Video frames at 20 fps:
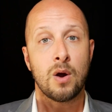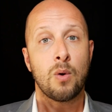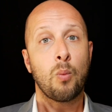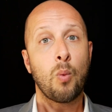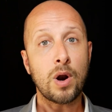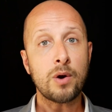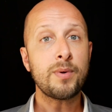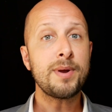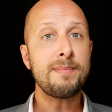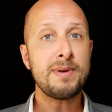
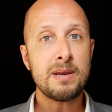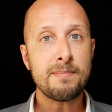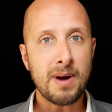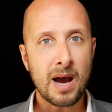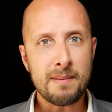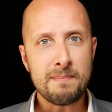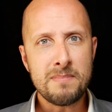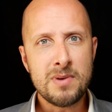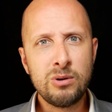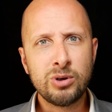What do we mean
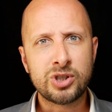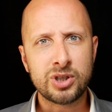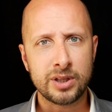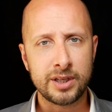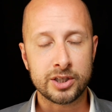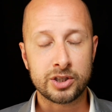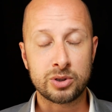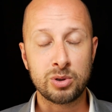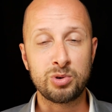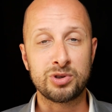by
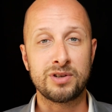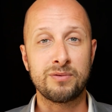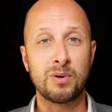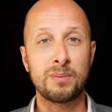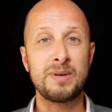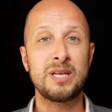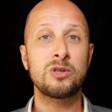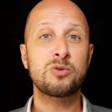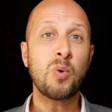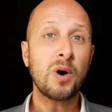mutually exclusive?
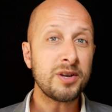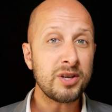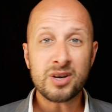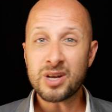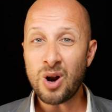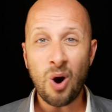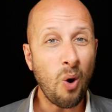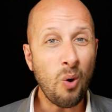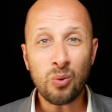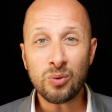It means, well, you
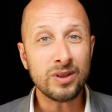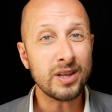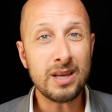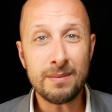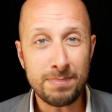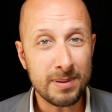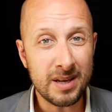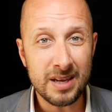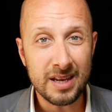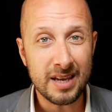can only
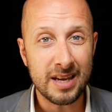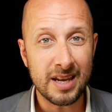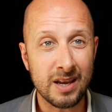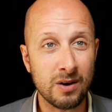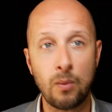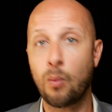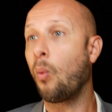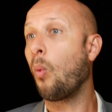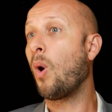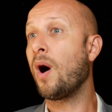be
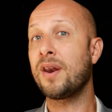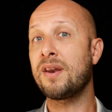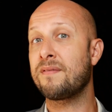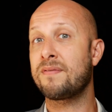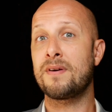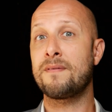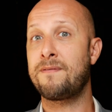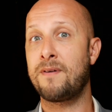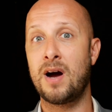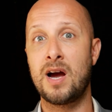in one
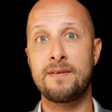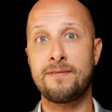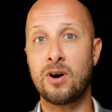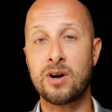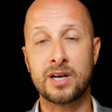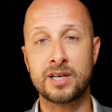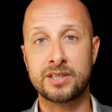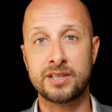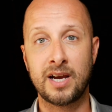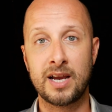of the 5
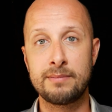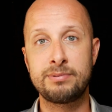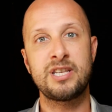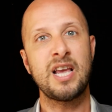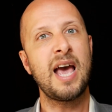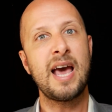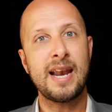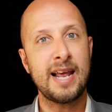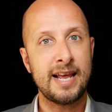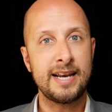archetypes
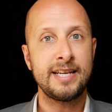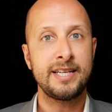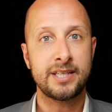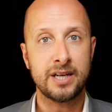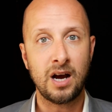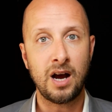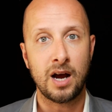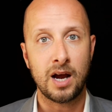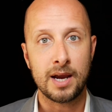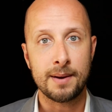at any
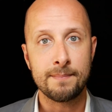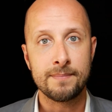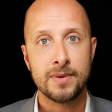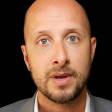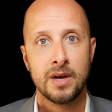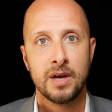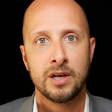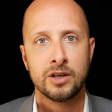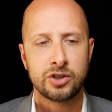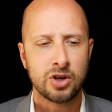time.
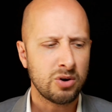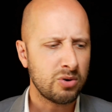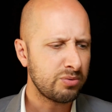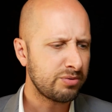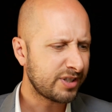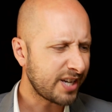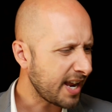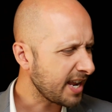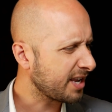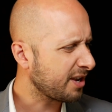So
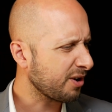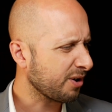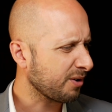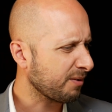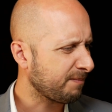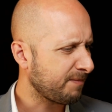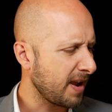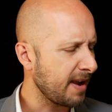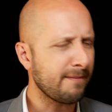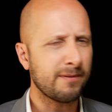take your
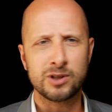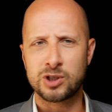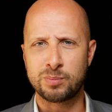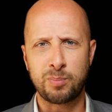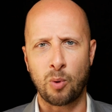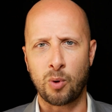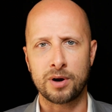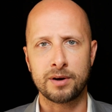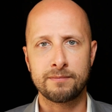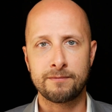favorite
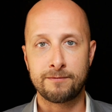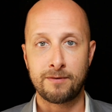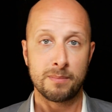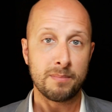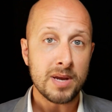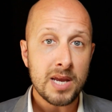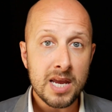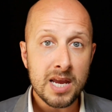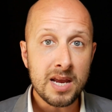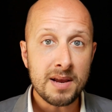sport. For
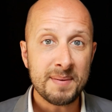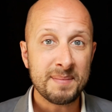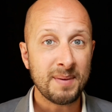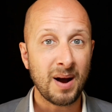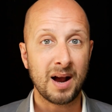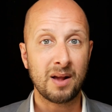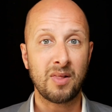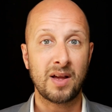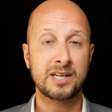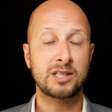me,
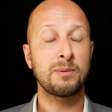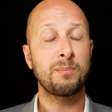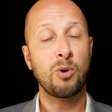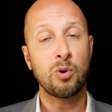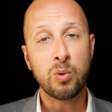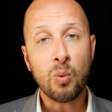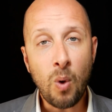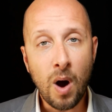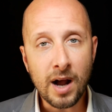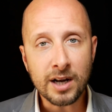I like to
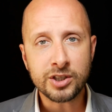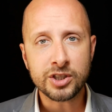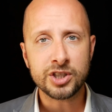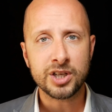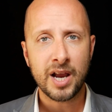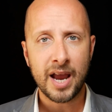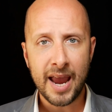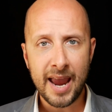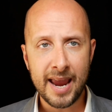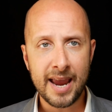both
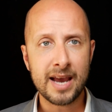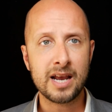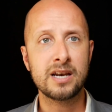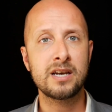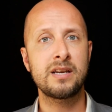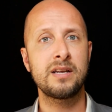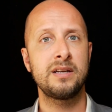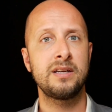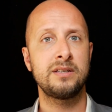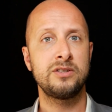watch
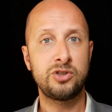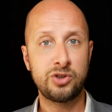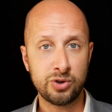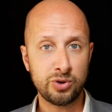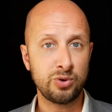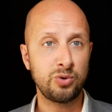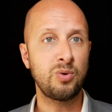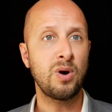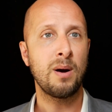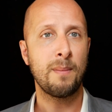and
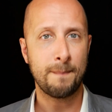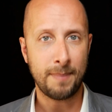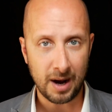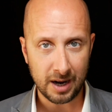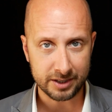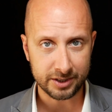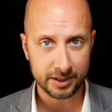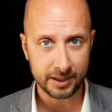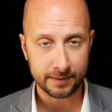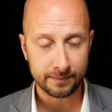do
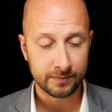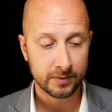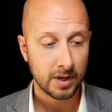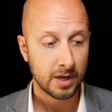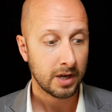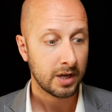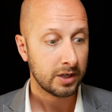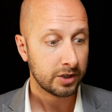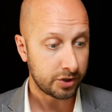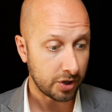boxing.
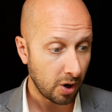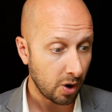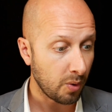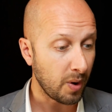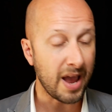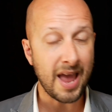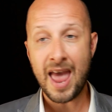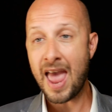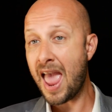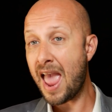
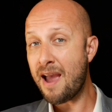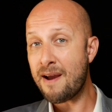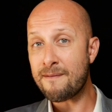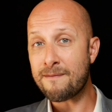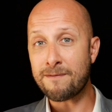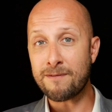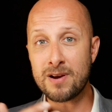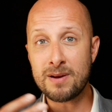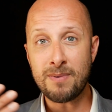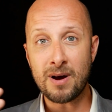So
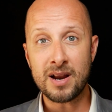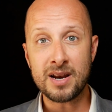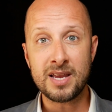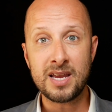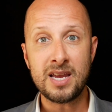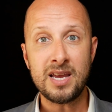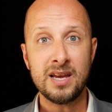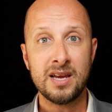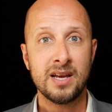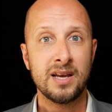
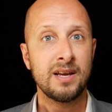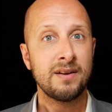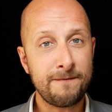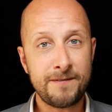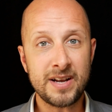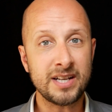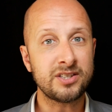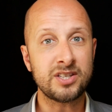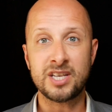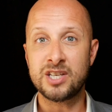everybody
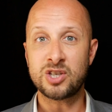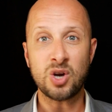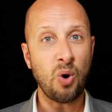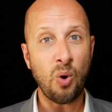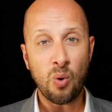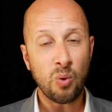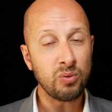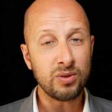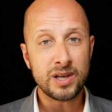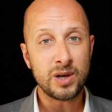fits into
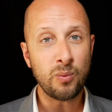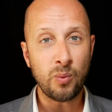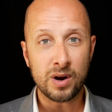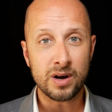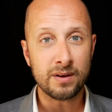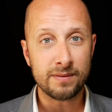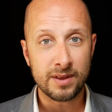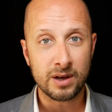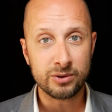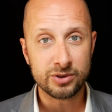only one
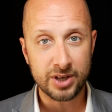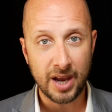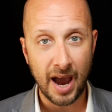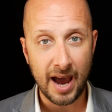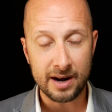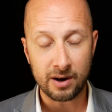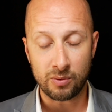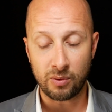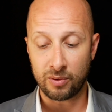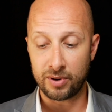of those
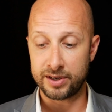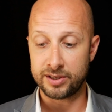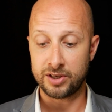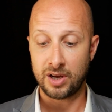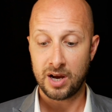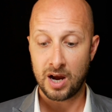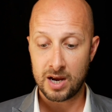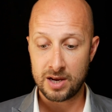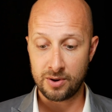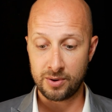categories.
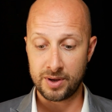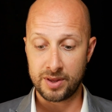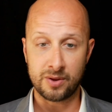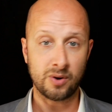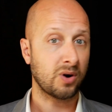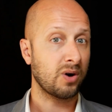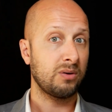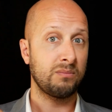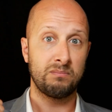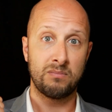You
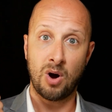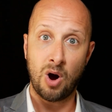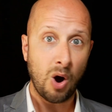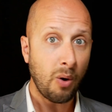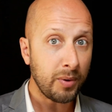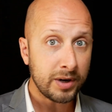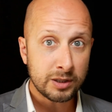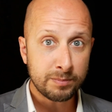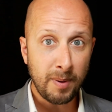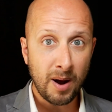either
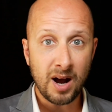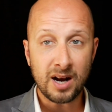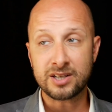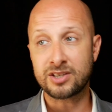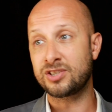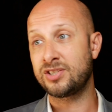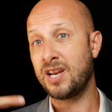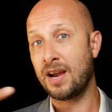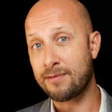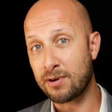always
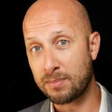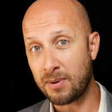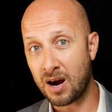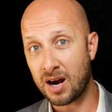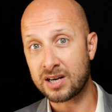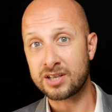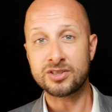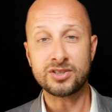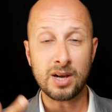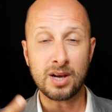box, never
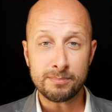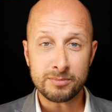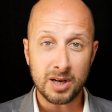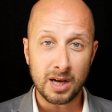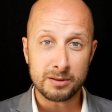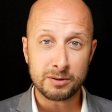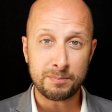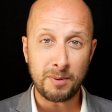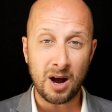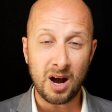box,
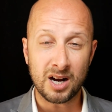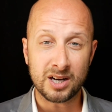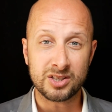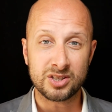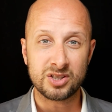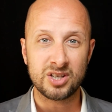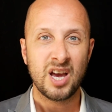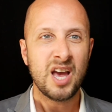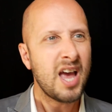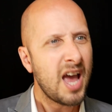sometimes
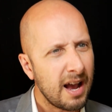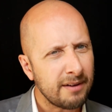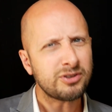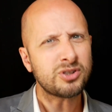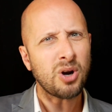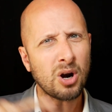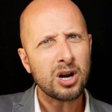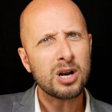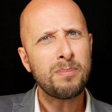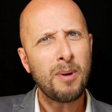box, have
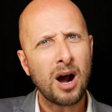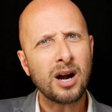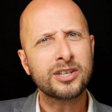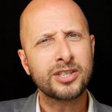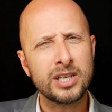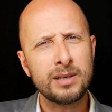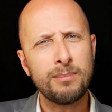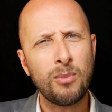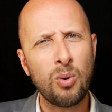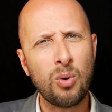started
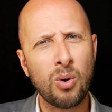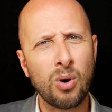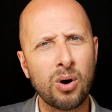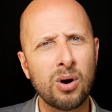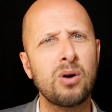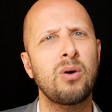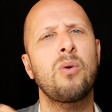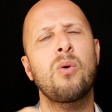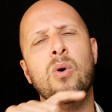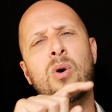boxing
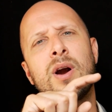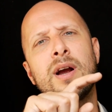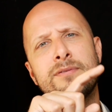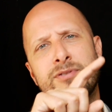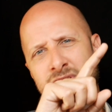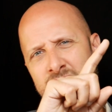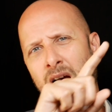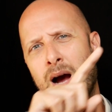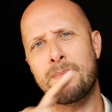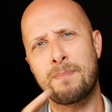more, or have
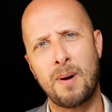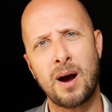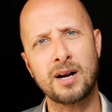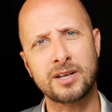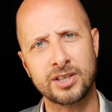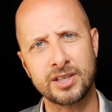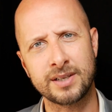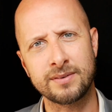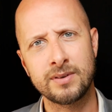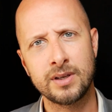stopped
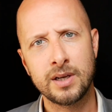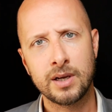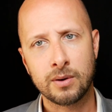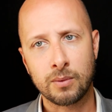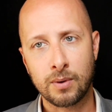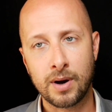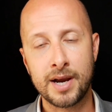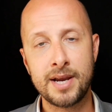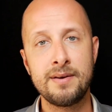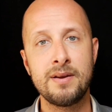boxing,
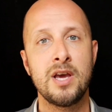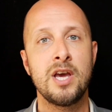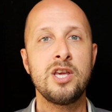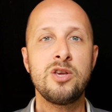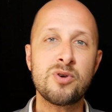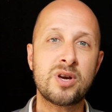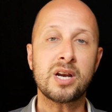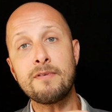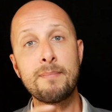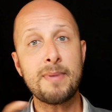right?
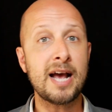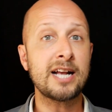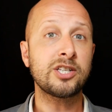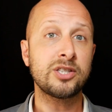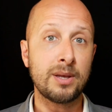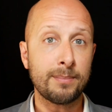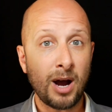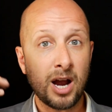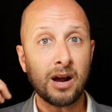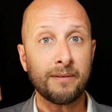You can imagine
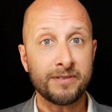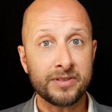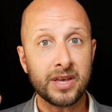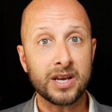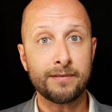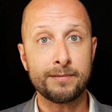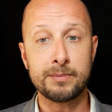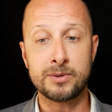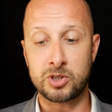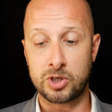them, I often
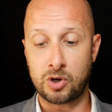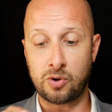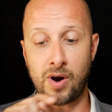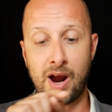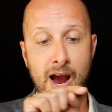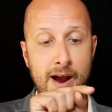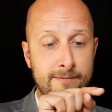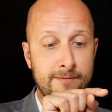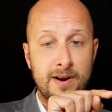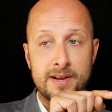think of them as a
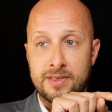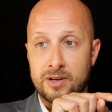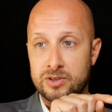graph, right?